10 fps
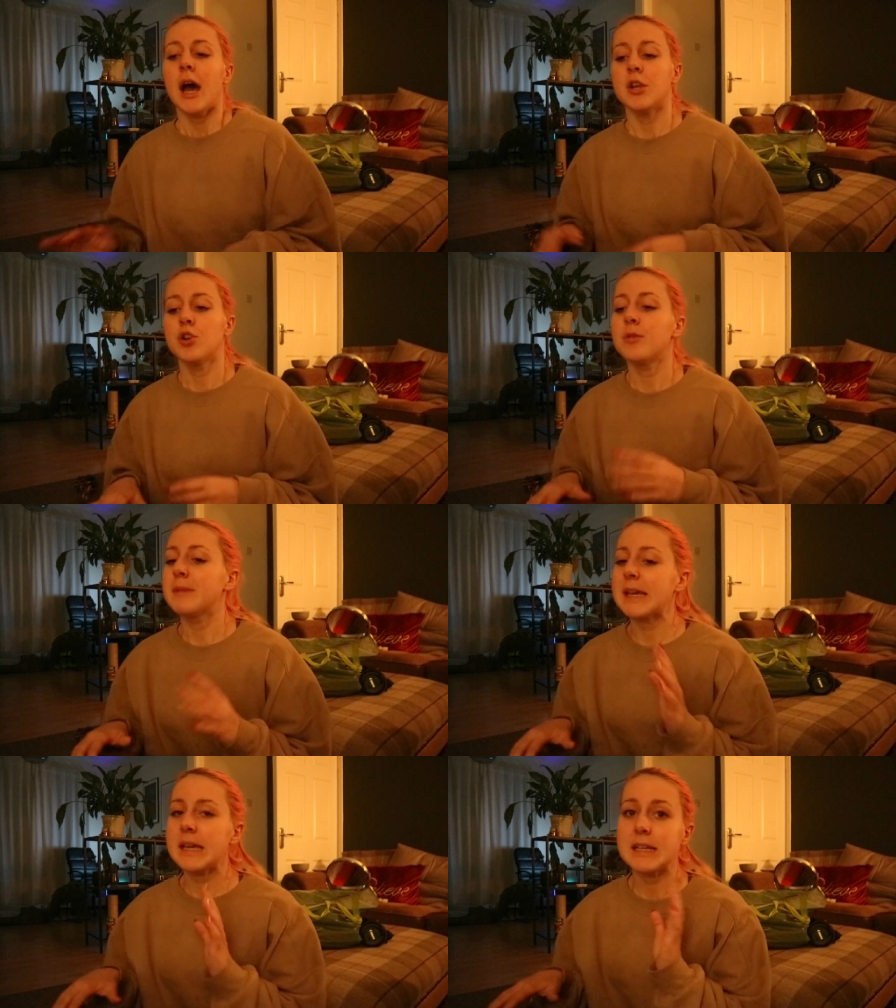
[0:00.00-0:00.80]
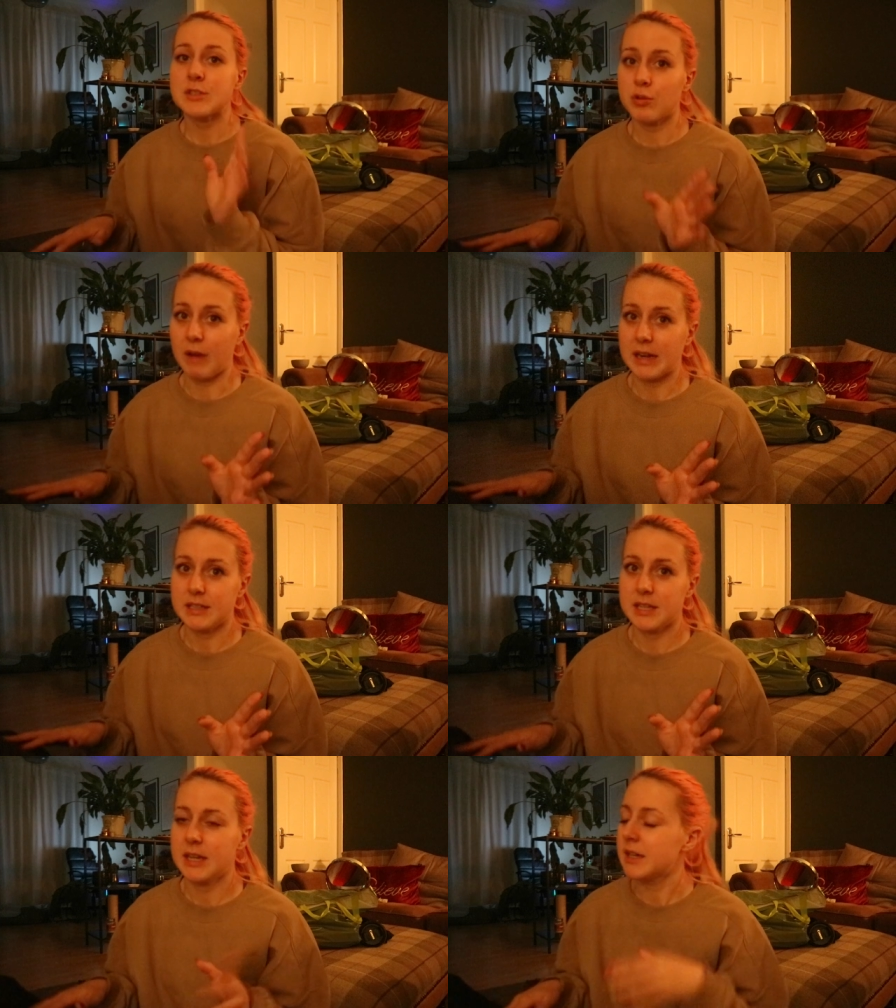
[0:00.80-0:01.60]
And normally he's all
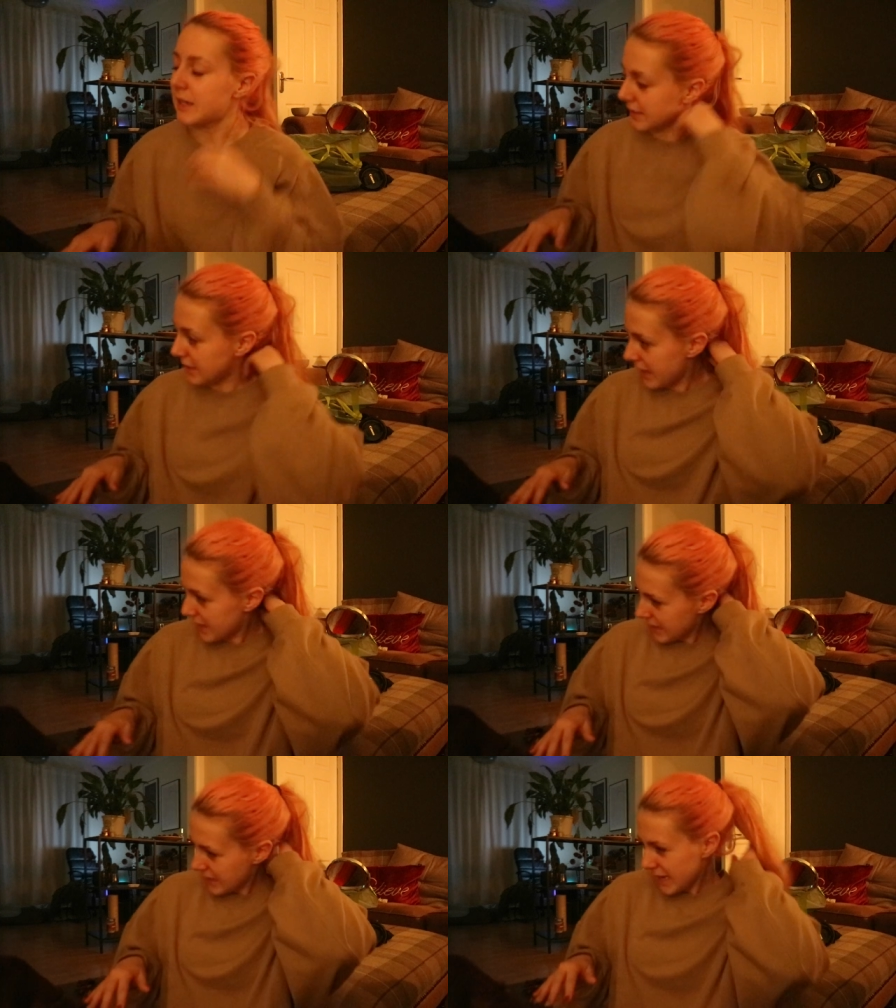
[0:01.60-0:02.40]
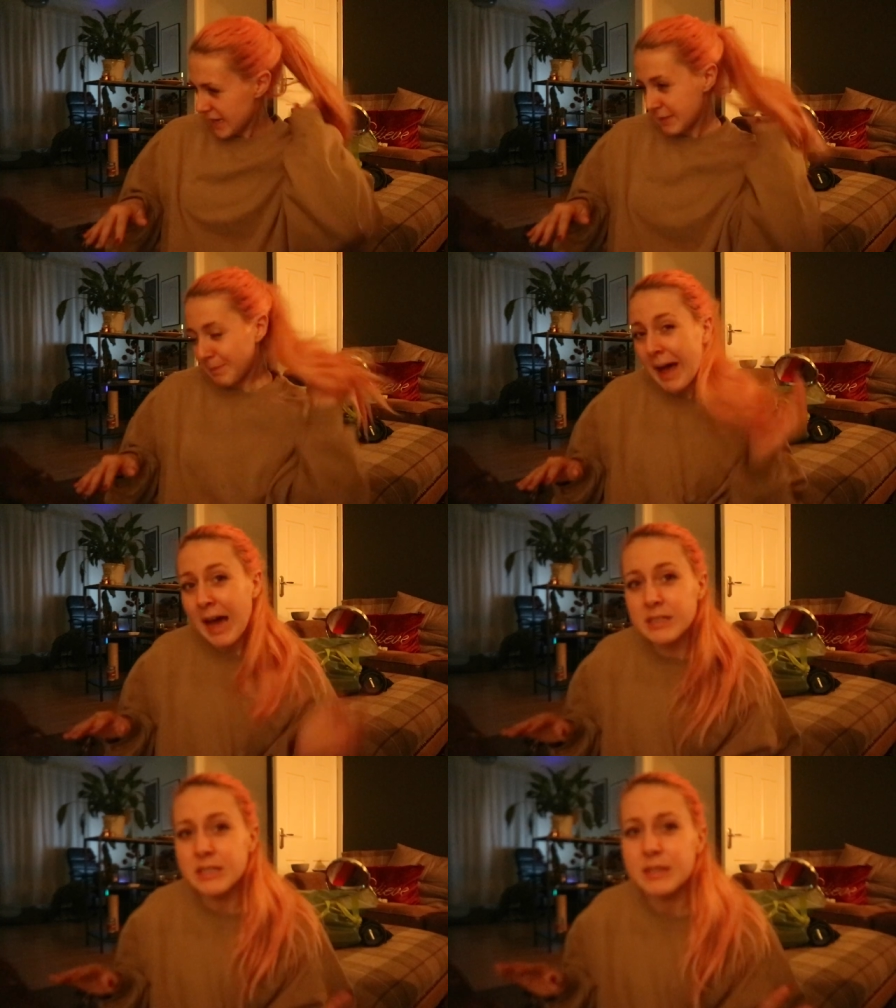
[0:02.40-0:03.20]
right. He's like, he's
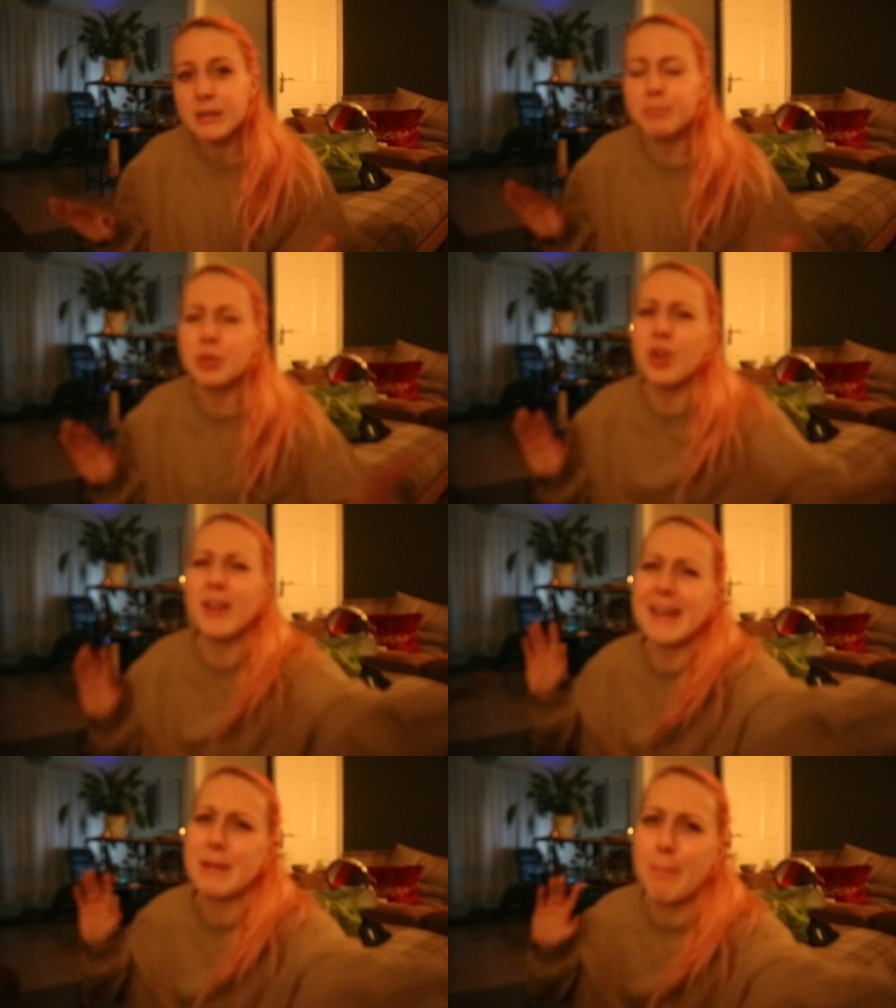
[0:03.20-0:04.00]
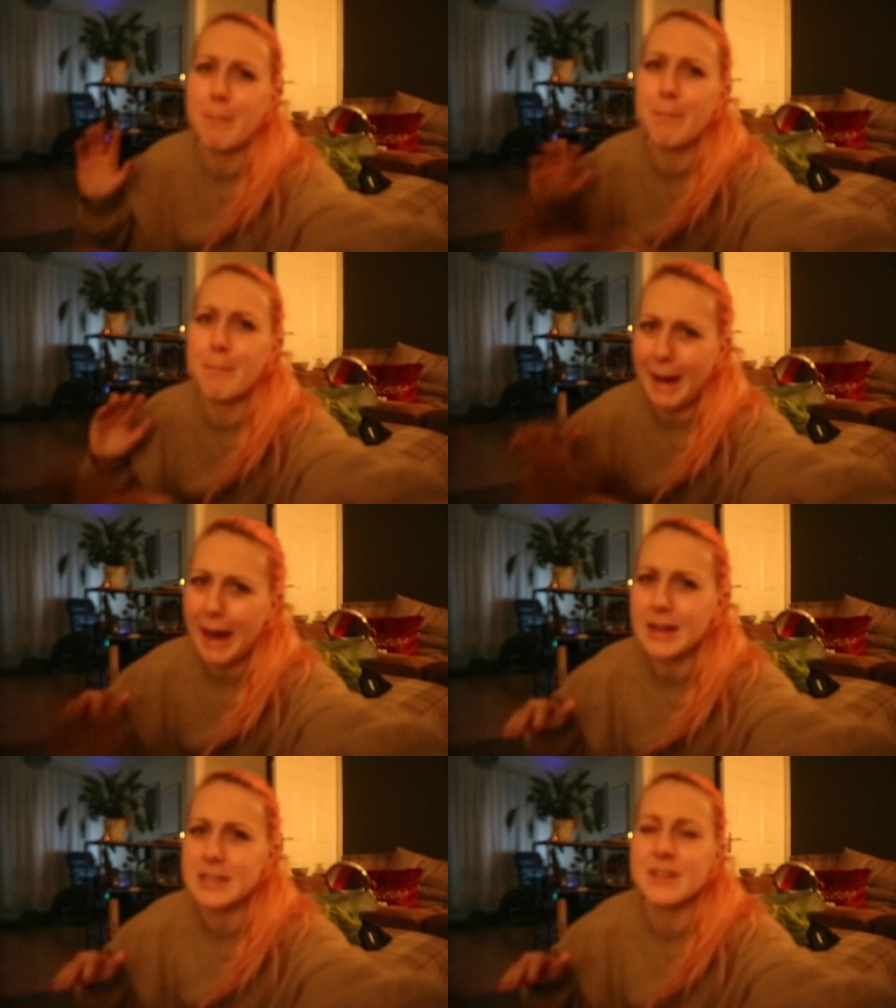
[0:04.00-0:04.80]
bad, but not like
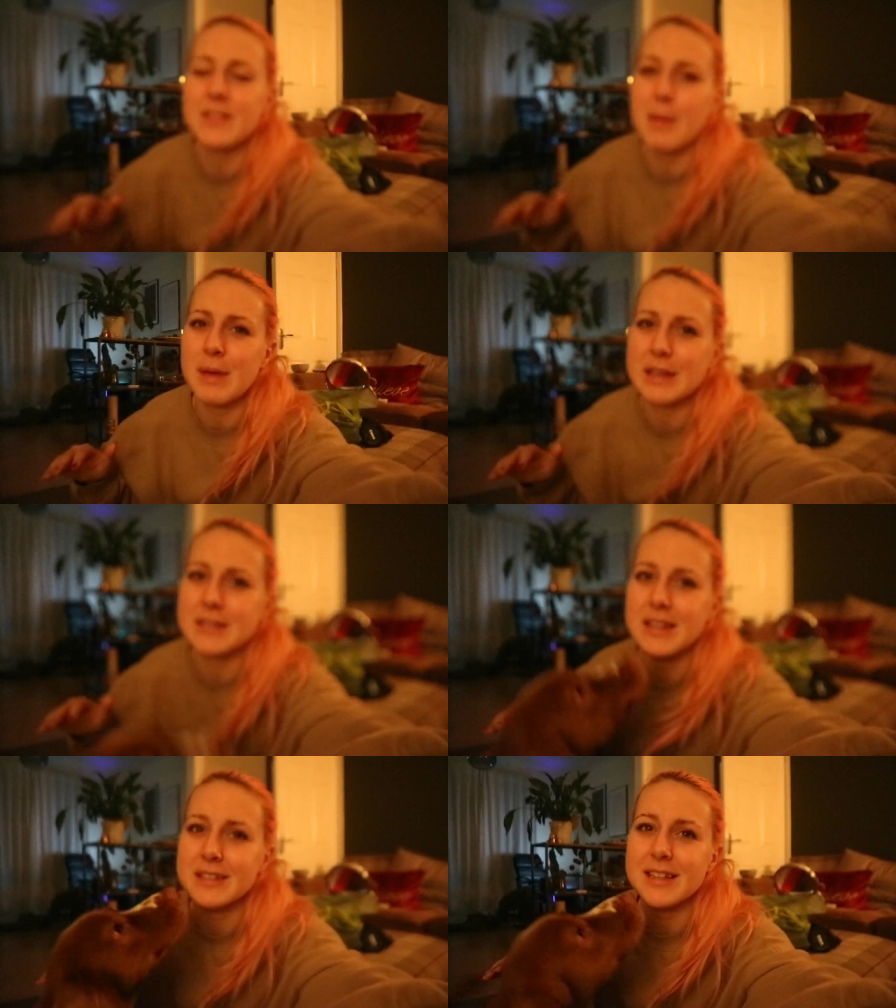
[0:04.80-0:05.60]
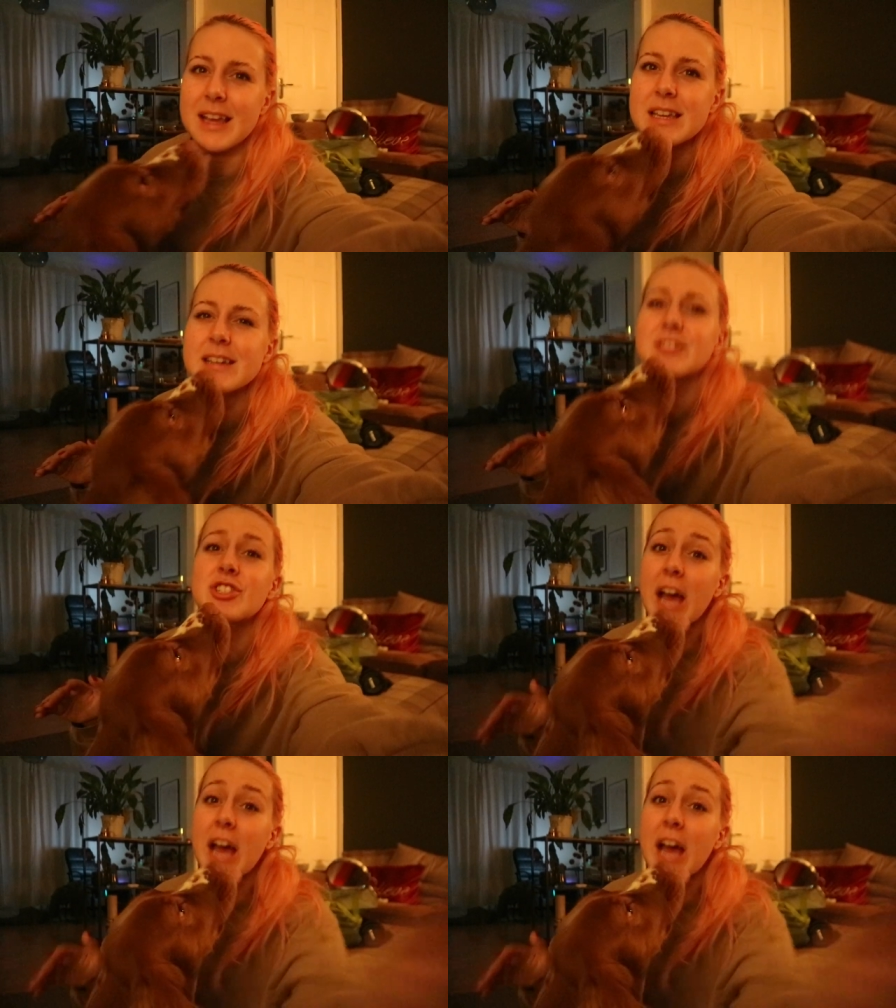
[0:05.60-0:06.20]
bad, if that makes sense. Like, it's